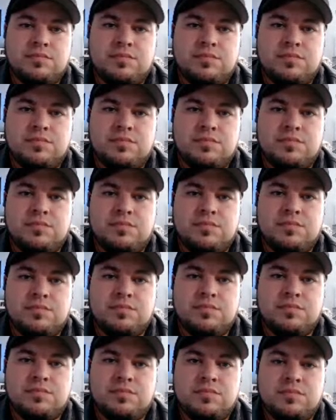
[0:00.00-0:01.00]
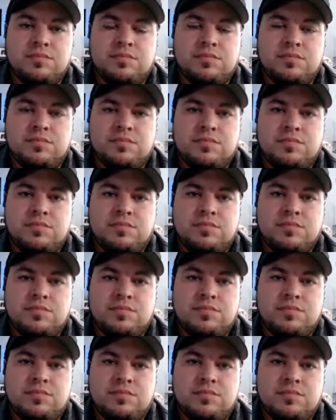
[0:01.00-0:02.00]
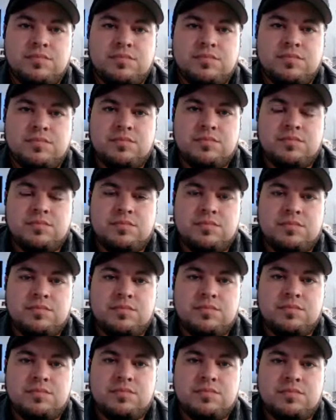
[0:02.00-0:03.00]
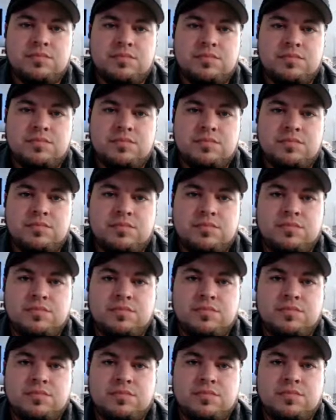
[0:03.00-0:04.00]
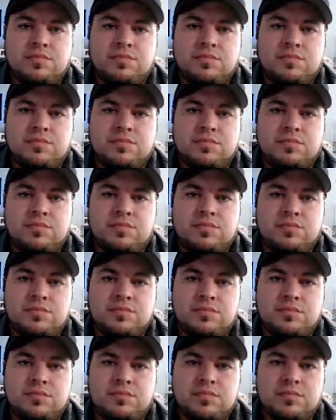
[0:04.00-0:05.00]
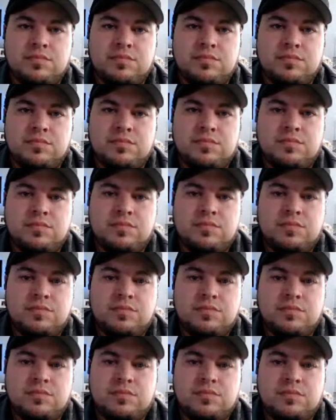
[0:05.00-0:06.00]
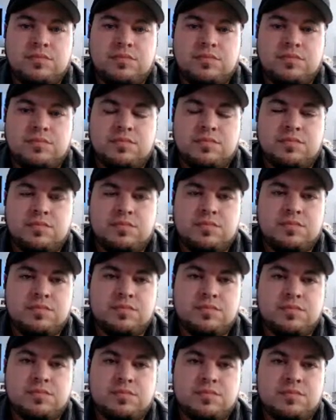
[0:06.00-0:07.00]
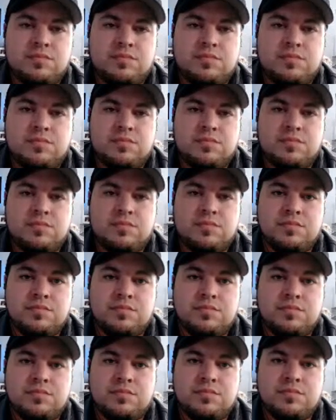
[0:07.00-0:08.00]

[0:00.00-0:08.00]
The person shown says nothing.